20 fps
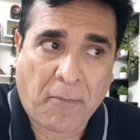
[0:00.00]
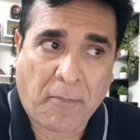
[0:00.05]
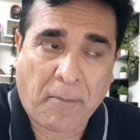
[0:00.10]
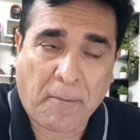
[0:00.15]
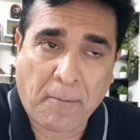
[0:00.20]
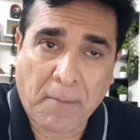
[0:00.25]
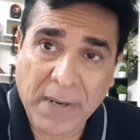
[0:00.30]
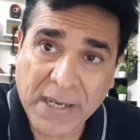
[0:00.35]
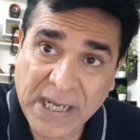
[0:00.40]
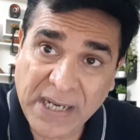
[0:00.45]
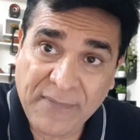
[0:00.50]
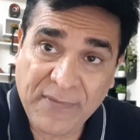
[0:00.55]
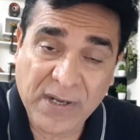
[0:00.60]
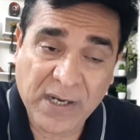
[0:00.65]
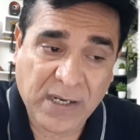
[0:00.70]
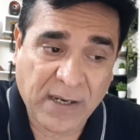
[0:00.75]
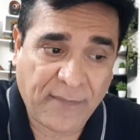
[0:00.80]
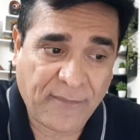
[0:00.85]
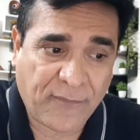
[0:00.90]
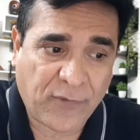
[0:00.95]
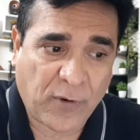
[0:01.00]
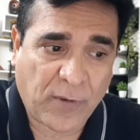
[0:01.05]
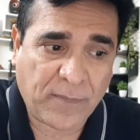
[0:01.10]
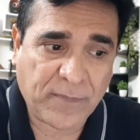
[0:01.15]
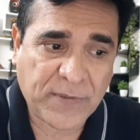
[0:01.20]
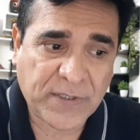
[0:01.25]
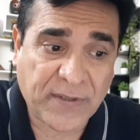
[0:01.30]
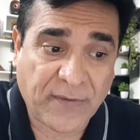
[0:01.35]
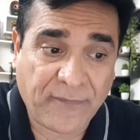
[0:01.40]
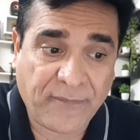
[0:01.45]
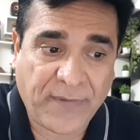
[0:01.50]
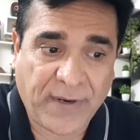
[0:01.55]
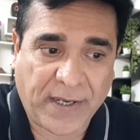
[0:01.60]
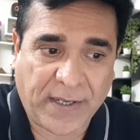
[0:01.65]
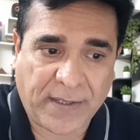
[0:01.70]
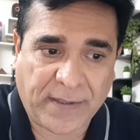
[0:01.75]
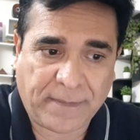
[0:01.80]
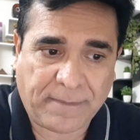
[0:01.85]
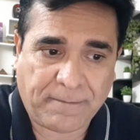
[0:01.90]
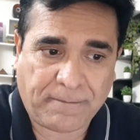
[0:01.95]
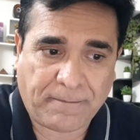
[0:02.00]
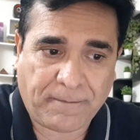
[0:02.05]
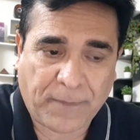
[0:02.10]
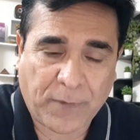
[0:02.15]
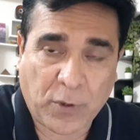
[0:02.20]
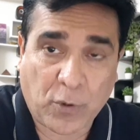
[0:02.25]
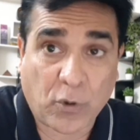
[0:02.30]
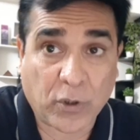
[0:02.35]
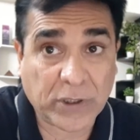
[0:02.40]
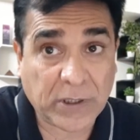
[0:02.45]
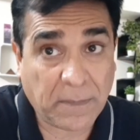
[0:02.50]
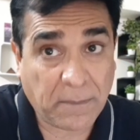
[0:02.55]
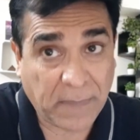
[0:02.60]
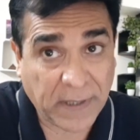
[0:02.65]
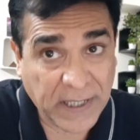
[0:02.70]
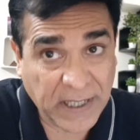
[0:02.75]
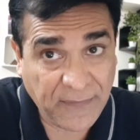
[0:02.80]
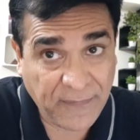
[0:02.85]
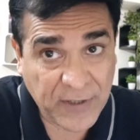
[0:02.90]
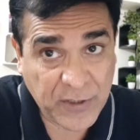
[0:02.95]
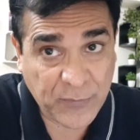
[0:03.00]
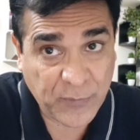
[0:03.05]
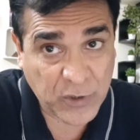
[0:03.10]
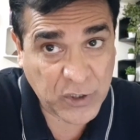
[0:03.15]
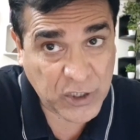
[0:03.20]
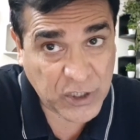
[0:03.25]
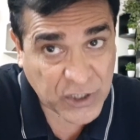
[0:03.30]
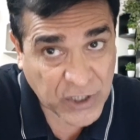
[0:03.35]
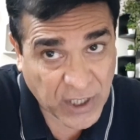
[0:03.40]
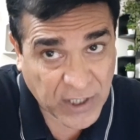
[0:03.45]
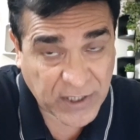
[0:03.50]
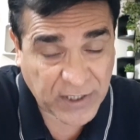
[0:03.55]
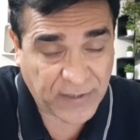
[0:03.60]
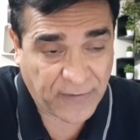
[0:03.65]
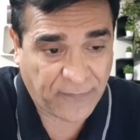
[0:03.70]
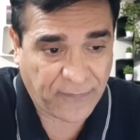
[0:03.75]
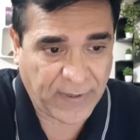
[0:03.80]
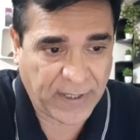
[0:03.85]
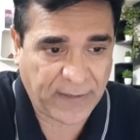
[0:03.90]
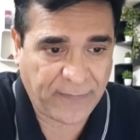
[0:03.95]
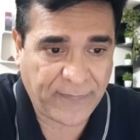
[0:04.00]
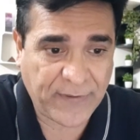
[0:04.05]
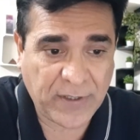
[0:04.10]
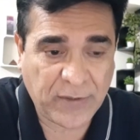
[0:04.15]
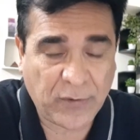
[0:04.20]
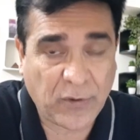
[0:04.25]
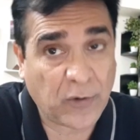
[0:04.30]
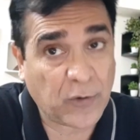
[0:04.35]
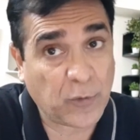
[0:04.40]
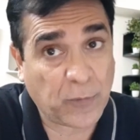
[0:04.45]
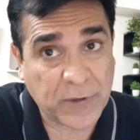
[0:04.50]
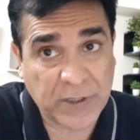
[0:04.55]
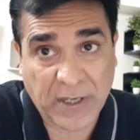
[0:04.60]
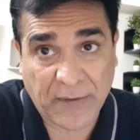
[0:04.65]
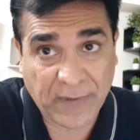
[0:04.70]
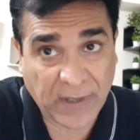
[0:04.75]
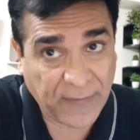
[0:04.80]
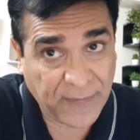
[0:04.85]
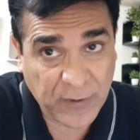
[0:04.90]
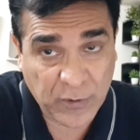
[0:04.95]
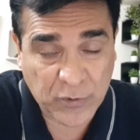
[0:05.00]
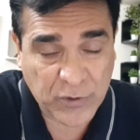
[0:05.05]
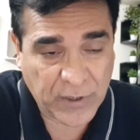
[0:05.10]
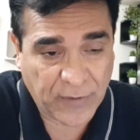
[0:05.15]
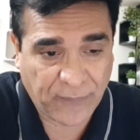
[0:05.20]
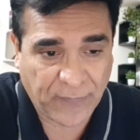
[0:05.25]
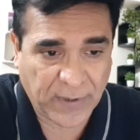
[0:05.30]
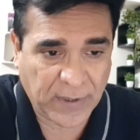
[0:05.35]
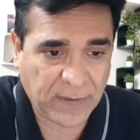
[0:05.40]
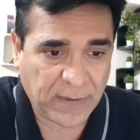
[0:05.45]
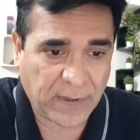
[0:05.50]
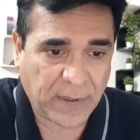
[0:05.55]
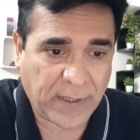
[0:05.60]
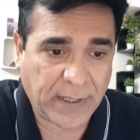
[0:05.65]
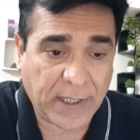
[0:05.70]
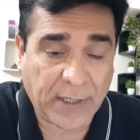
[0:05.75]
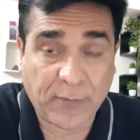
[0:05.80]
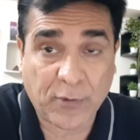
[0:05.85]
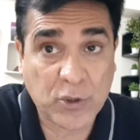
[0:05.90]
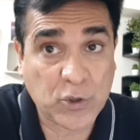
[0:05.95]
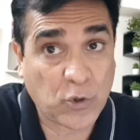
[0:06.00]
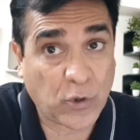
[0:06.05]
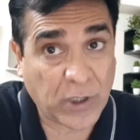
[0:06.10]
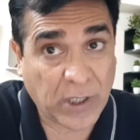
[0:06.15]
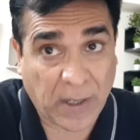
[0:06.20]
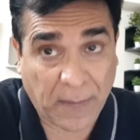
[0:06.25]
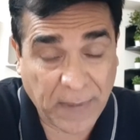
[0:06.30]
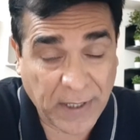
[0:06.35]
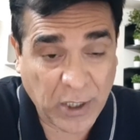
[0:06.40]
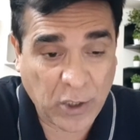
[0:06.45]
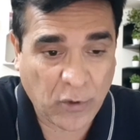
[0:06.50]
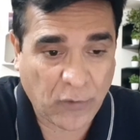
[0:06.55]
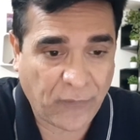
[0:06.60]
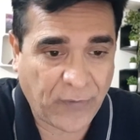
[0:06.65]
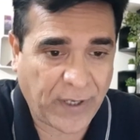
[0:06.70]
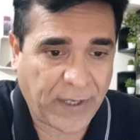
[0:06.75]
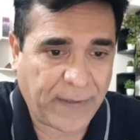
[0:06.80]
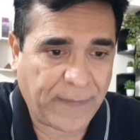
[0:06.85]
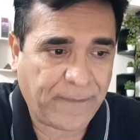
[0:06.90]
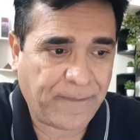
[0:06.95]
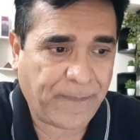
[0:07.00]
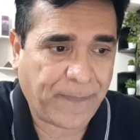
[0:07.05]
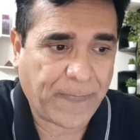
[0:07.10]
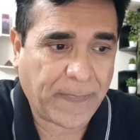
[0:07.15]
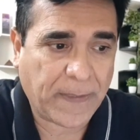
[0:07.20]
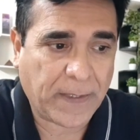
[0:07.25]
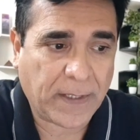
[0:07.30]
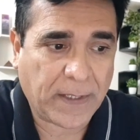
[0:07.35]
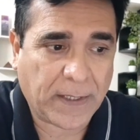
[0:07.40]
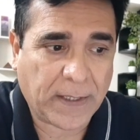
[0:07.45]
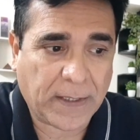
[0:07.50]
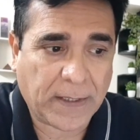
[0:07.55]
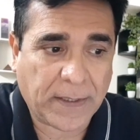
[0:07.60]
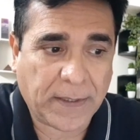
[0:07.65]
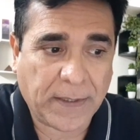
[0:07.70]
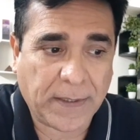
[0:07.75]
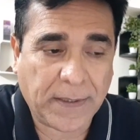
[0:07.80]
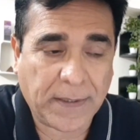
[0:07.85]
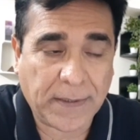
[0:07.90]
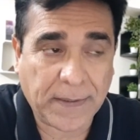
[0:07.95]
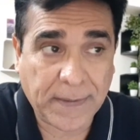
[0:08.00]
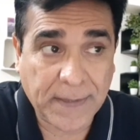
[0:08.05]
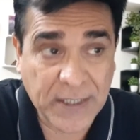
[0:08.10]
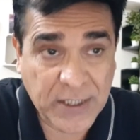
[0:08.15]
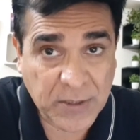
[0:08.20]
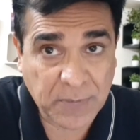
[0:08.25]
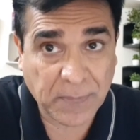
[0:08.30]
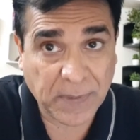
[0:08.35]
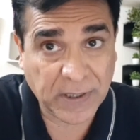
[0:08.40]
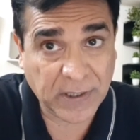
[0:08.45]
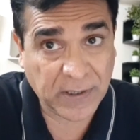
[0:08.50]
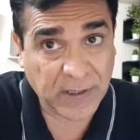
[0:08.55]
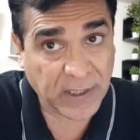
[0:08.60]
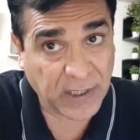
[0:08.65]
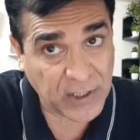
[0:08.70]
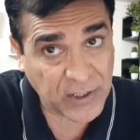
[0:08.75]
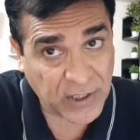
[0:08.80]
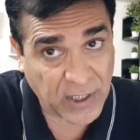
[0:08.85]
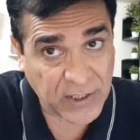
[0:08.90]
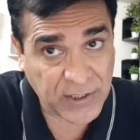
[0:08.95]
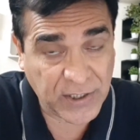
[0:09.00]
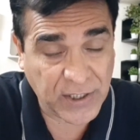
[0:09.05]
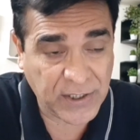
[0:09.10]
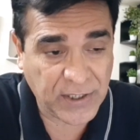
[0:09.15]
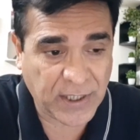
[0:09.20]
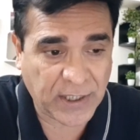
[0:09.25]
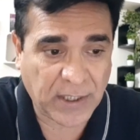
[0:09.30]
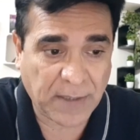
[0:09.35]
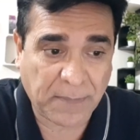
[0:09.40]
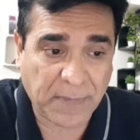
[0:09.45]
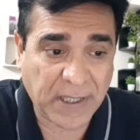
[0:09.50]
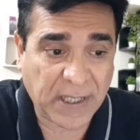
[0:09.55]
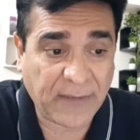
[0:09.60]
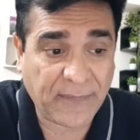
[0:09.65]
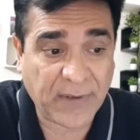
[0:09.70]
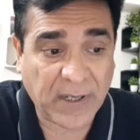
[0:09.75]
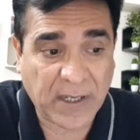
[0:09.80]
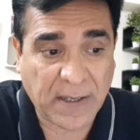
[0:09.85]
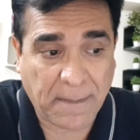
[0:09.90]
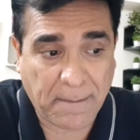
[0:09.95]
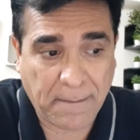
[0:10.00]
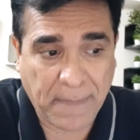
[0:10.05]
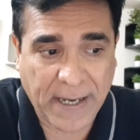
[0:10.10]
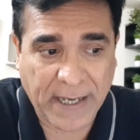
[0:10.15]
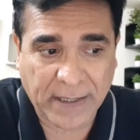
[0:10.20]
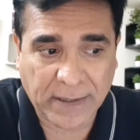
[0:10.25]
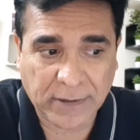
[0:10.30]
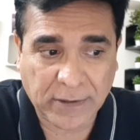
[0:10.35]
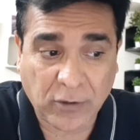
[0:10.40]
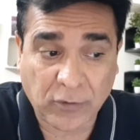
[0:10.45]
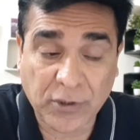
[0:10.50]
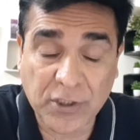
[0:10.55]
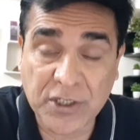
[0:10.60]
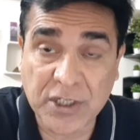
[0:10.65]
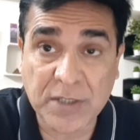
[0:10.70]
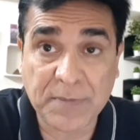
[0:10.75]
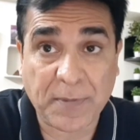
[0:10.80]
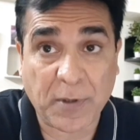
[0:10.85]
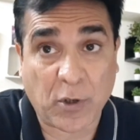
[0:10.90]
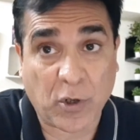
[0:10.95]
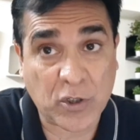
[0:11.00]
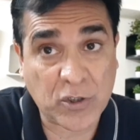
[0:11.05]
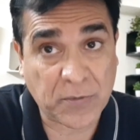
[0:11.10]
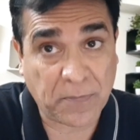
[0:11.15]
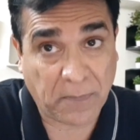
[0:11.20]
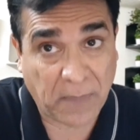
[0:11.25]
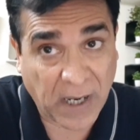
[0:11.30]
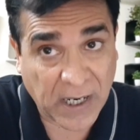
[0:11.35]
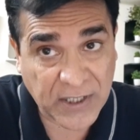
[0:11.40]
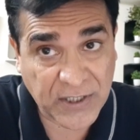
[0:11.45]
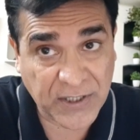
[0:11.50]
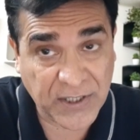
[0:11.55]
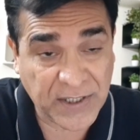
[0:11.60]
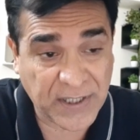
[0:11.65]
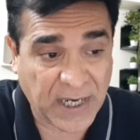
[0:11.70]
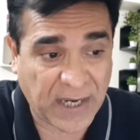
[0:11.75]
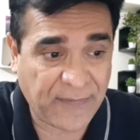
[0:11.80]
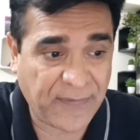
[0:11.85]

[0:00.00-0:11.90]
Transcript: money will come from somewhere, or the money which was stuck somewhere with you must have given to someone and it was not coming your way. This month there are chances that the money will come back. Now this is because Mars is